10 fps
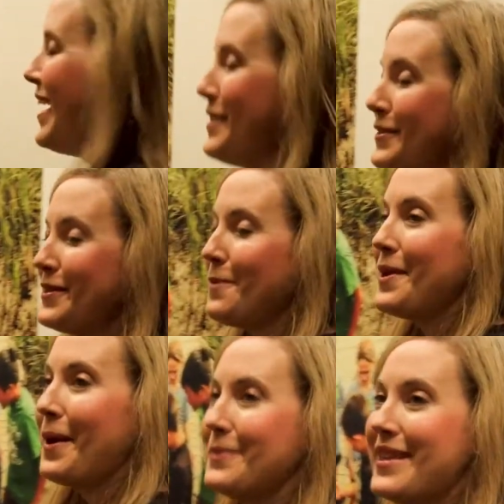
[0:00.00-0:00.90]
know
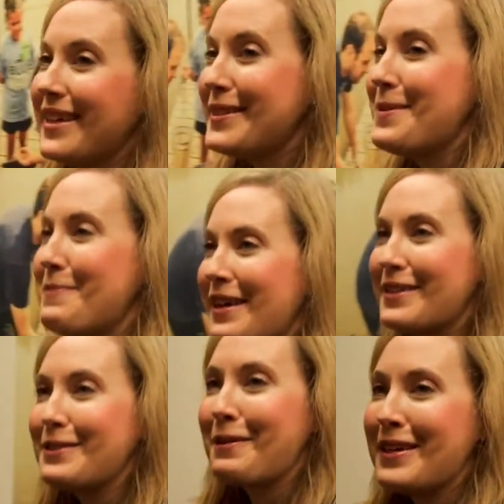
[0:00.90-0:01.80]
sometimes that's the
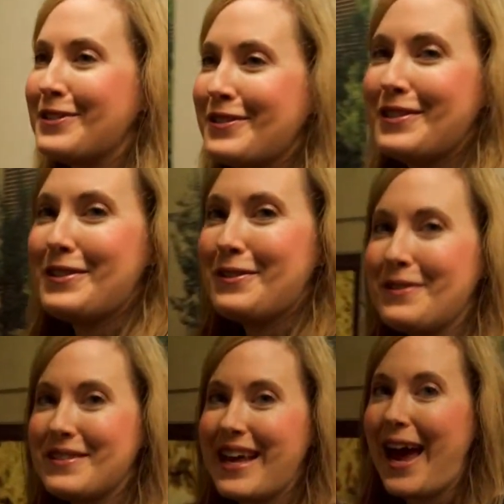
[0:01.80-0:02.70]
biggest question
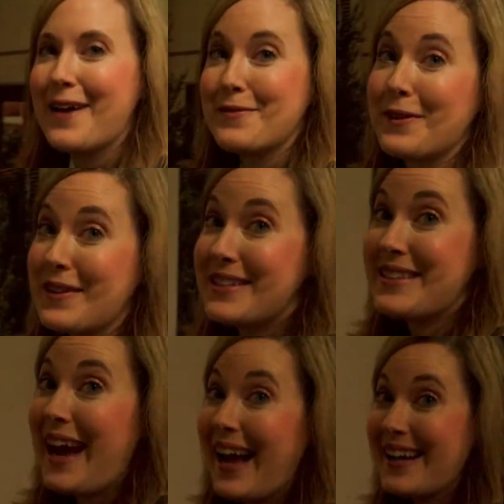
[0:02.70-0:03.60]
students have, or at
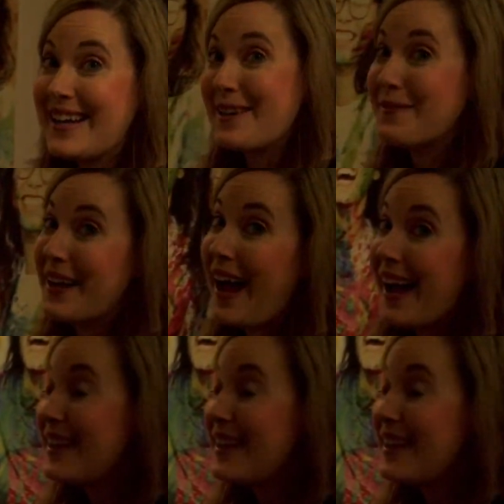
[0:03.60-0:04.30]
least I did when I